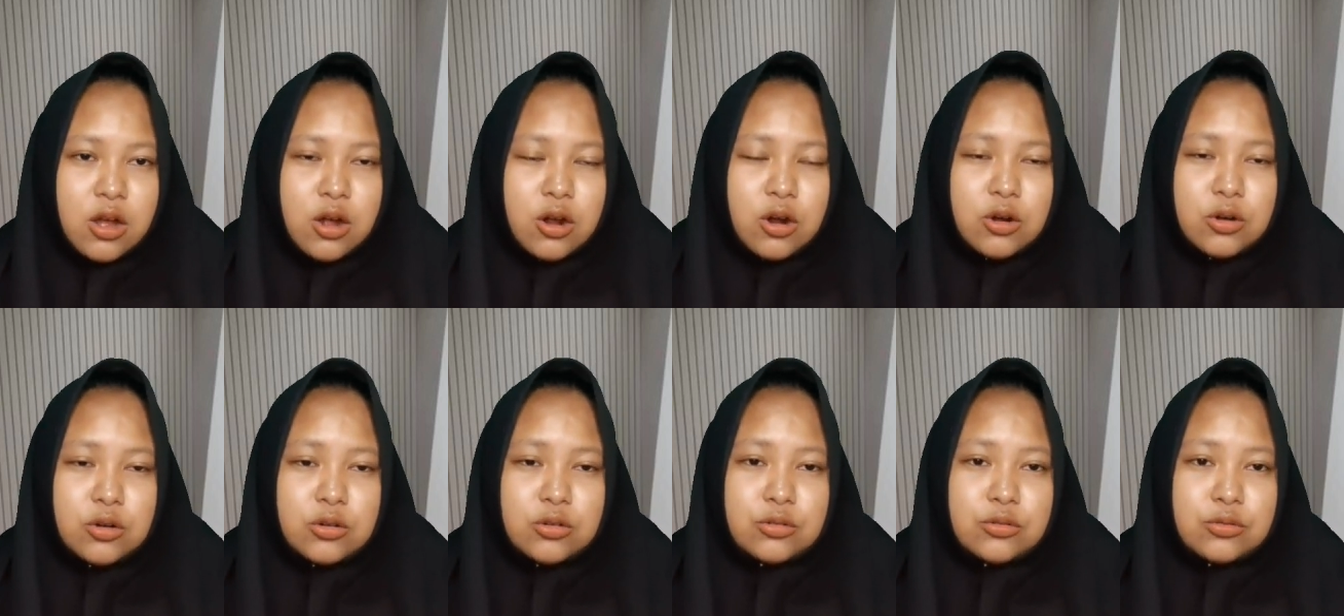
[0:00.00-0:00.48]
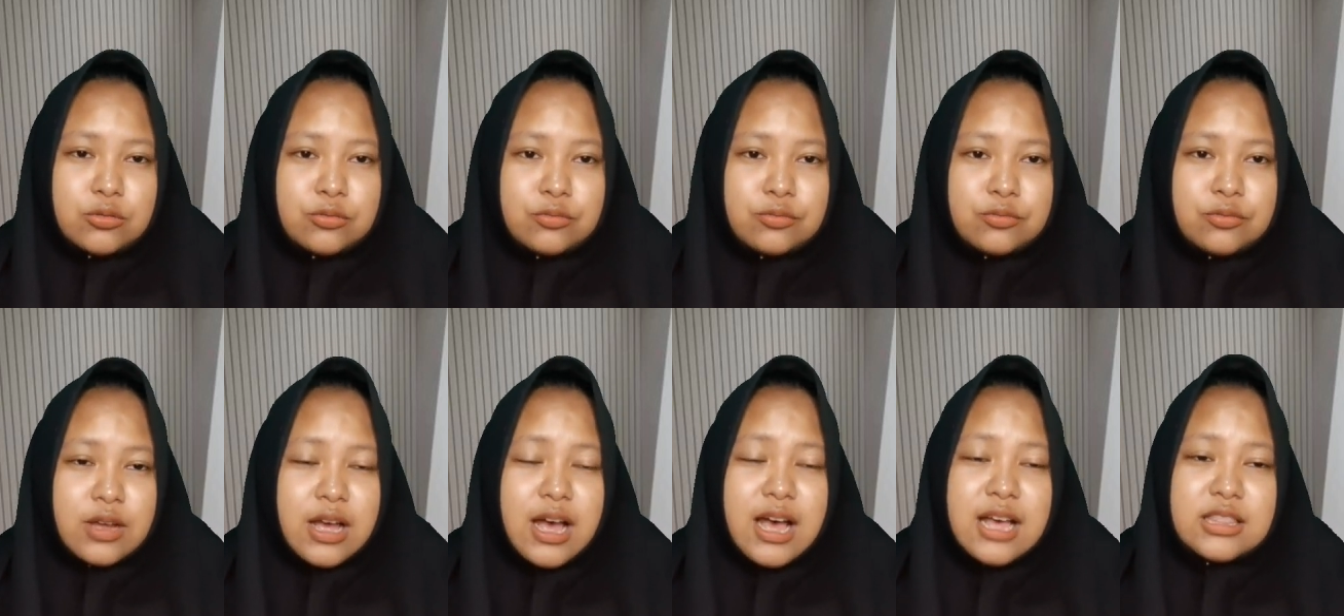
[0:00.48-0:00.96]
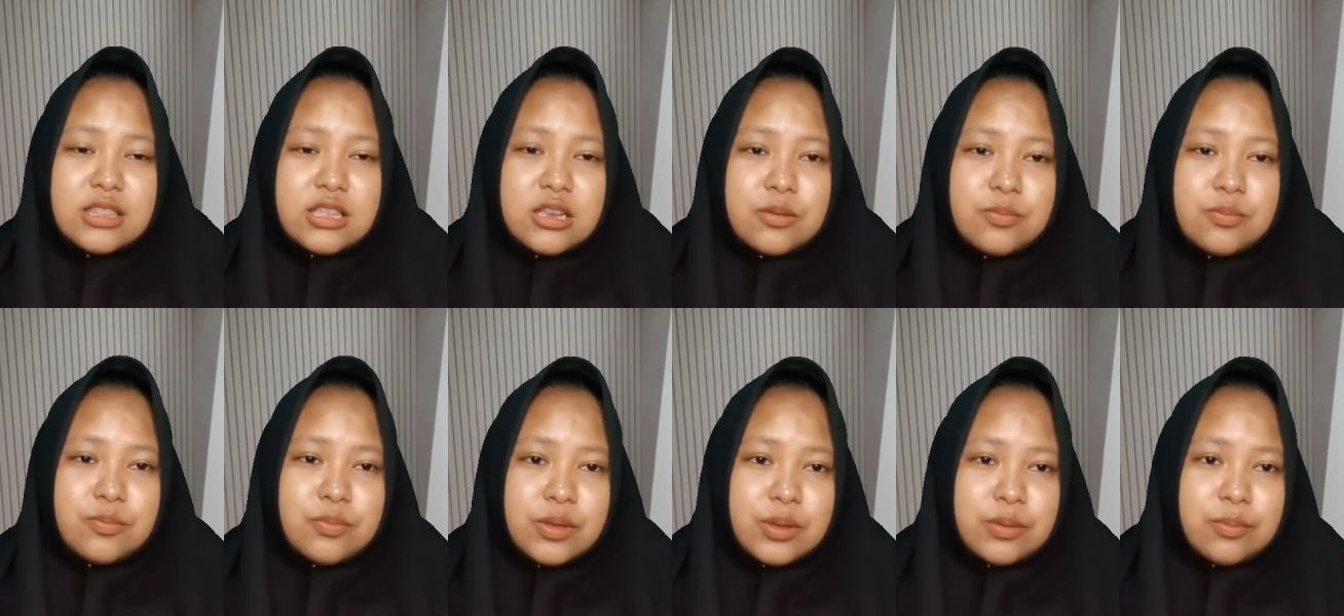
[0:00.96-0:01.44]
of other
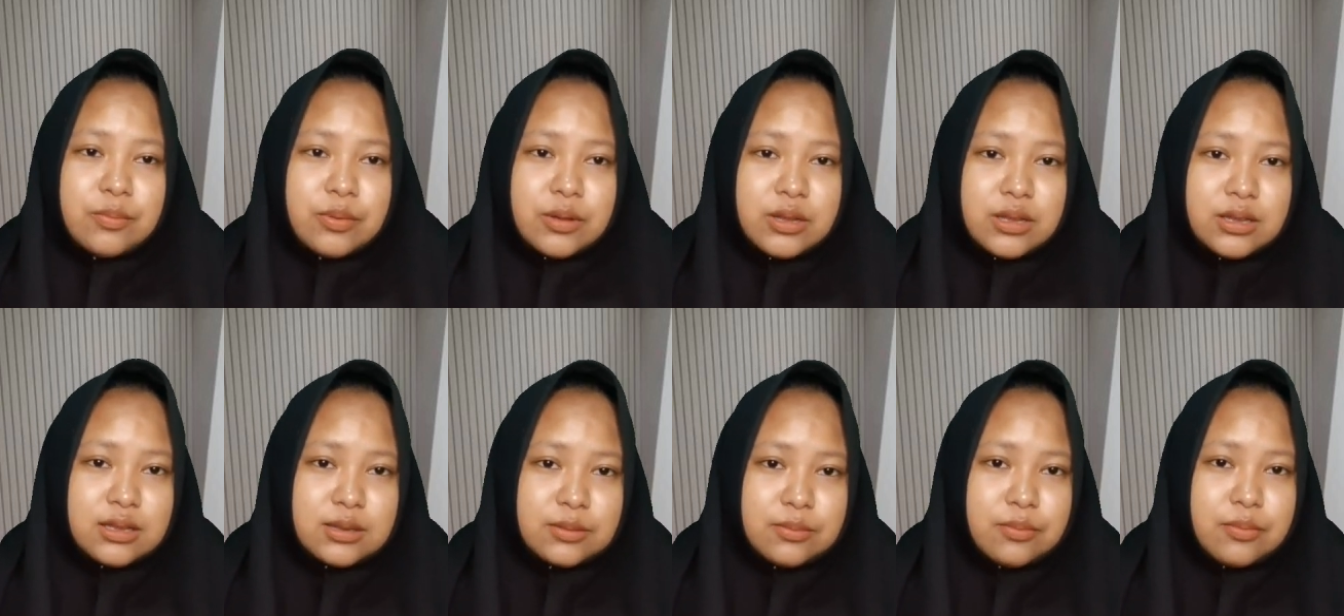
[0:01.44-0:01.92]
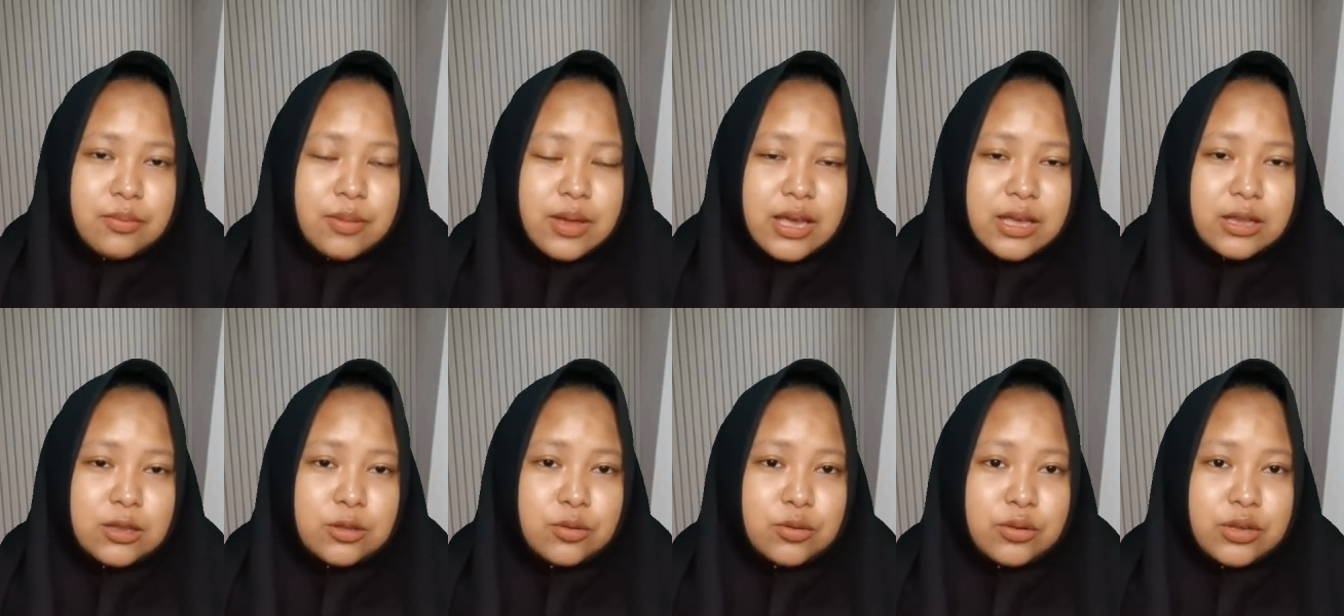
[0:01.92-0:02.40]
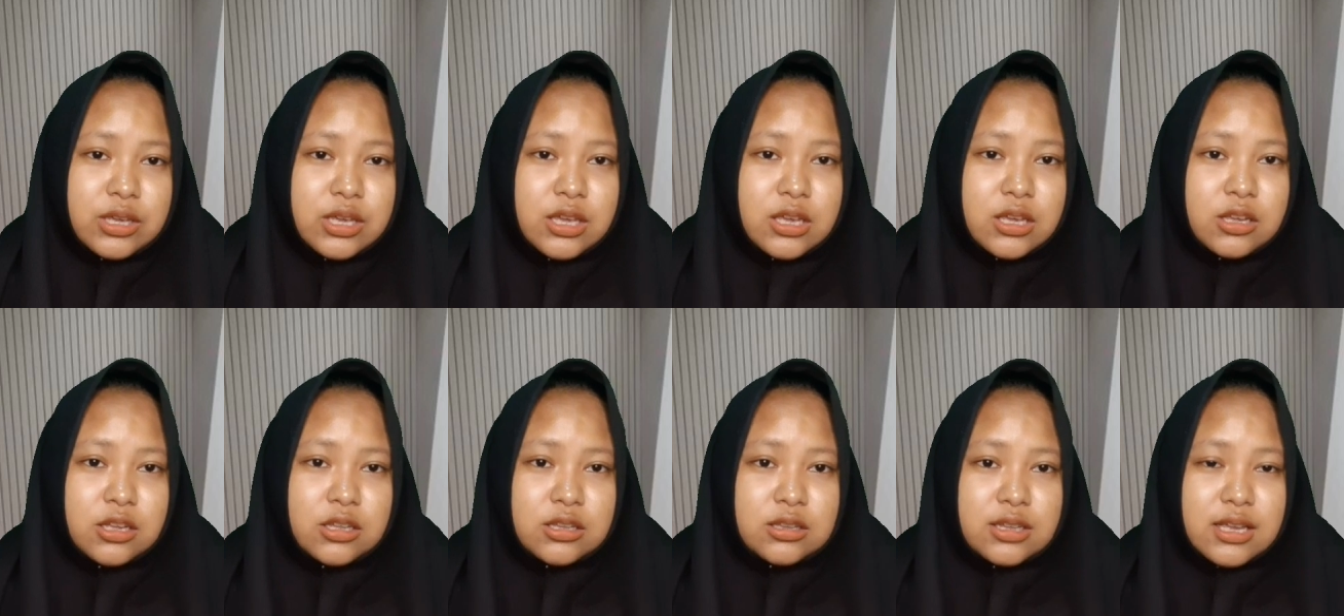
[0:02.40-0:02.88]
people by
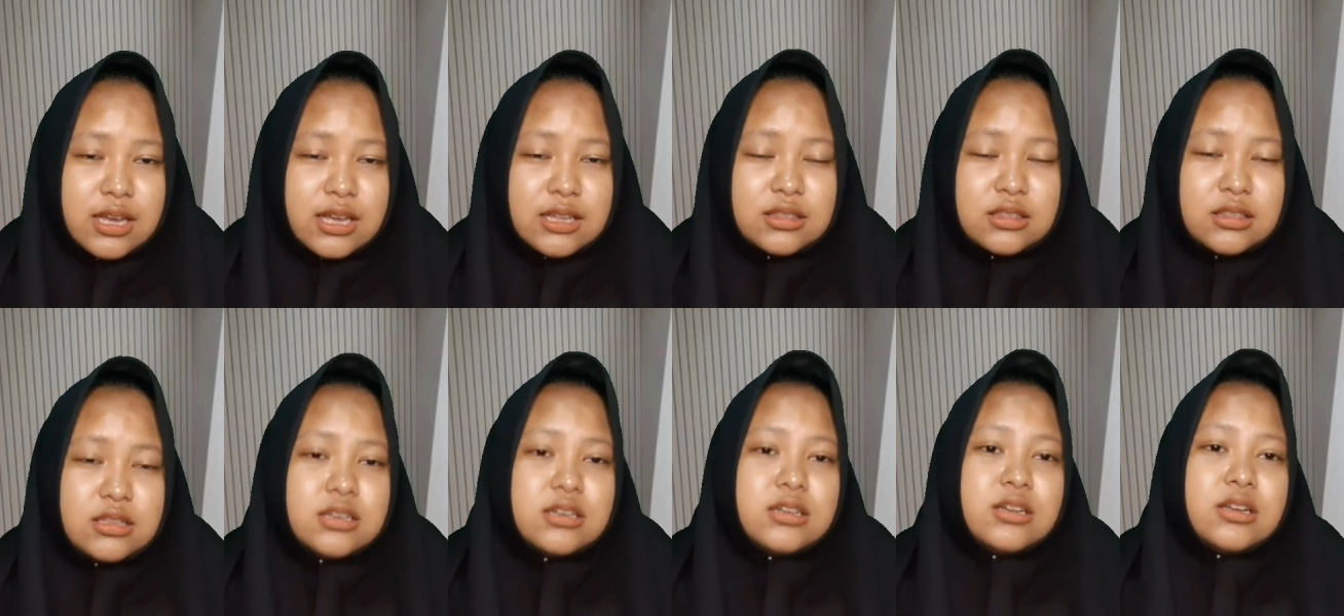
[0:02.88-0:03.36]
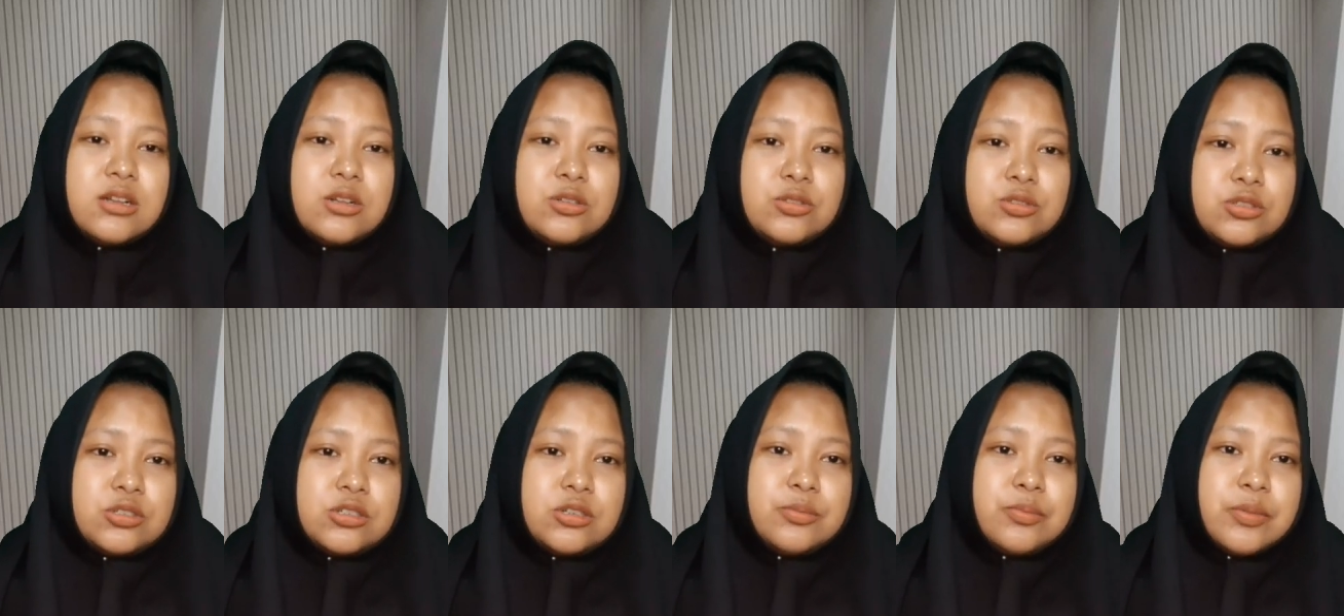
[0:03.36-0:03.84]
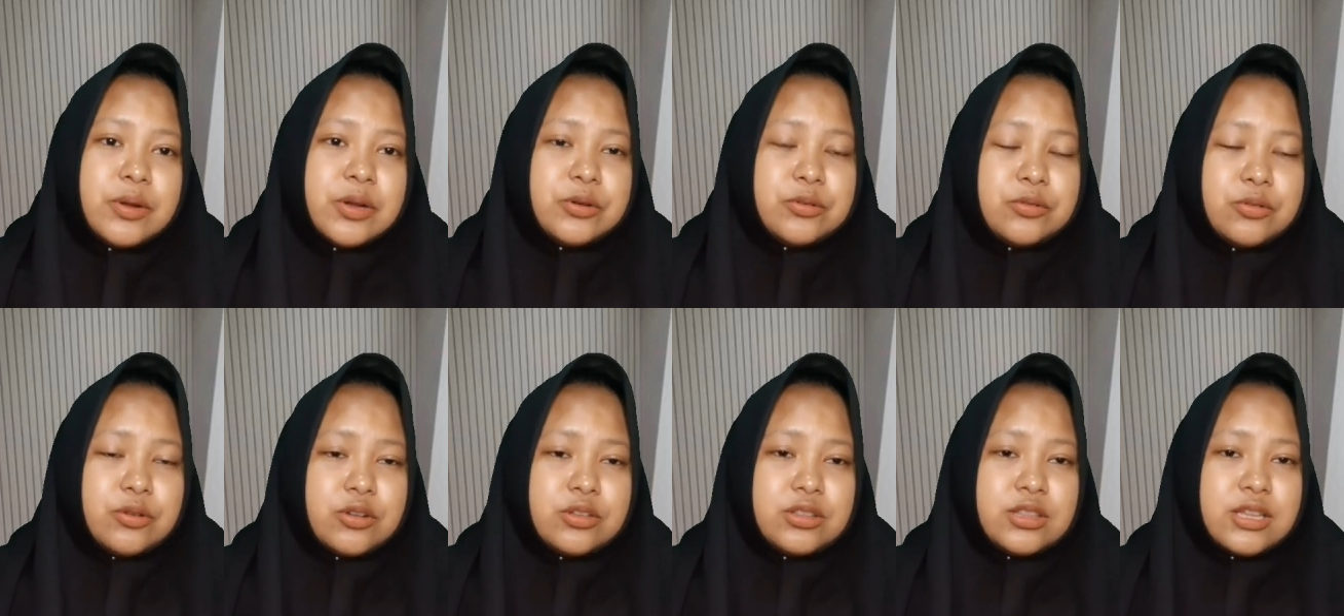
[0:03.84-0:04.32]
looking at the cultural
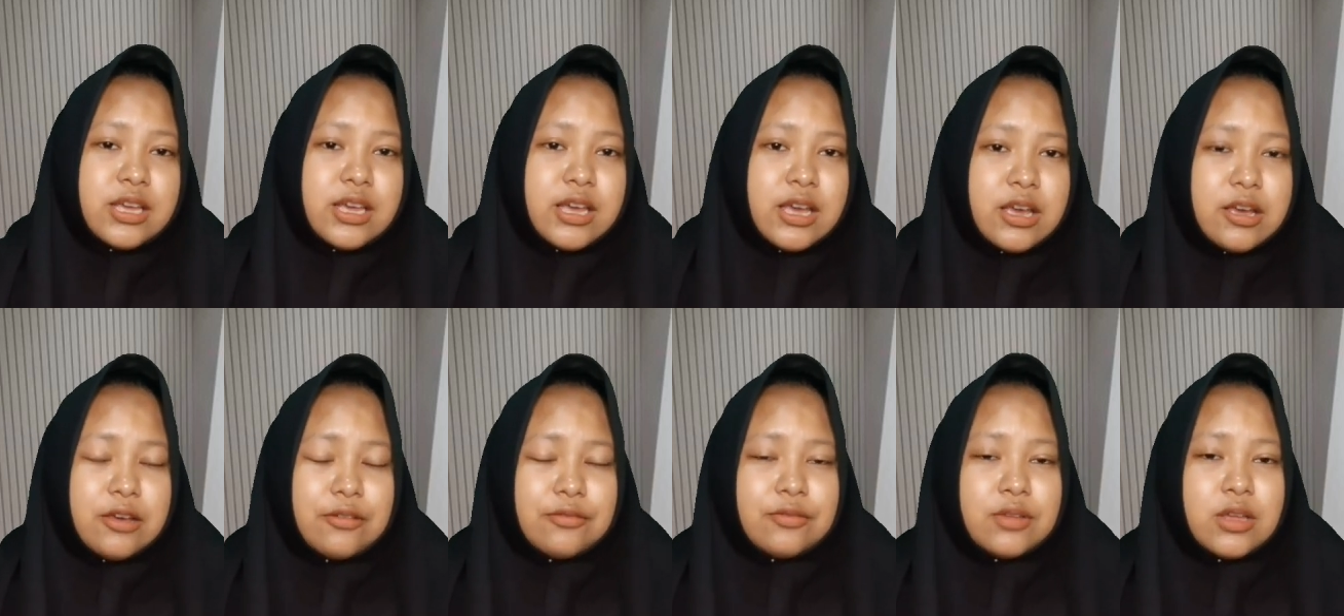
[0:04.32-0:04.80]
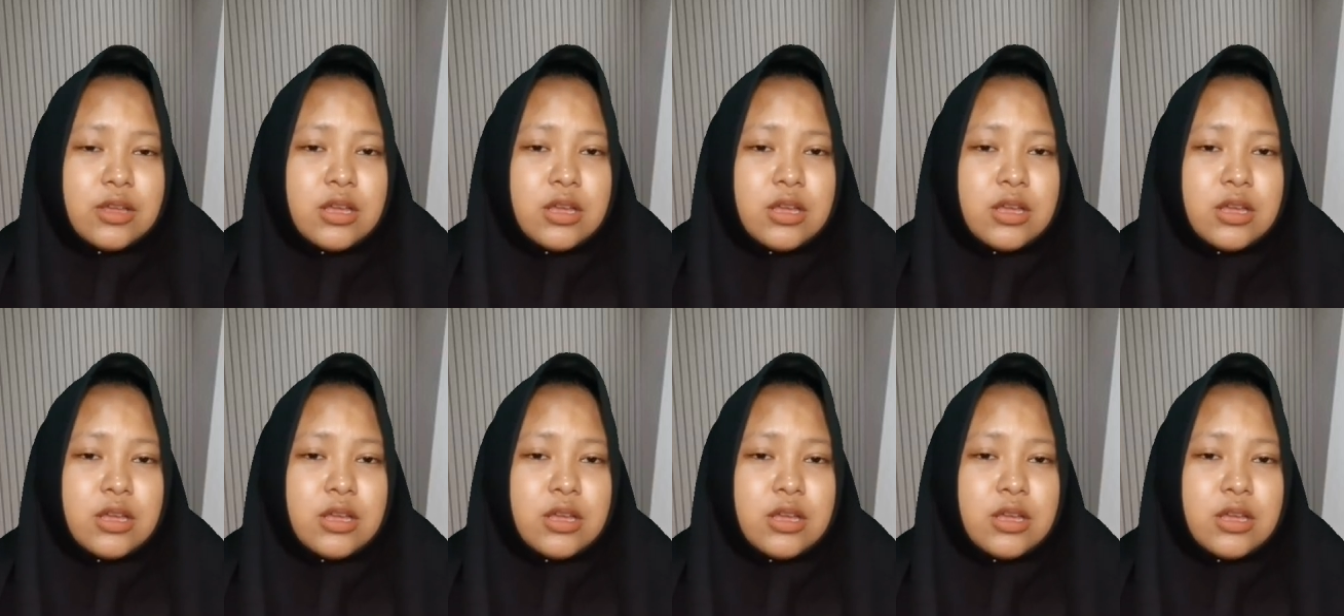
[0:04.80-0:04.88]
background they have,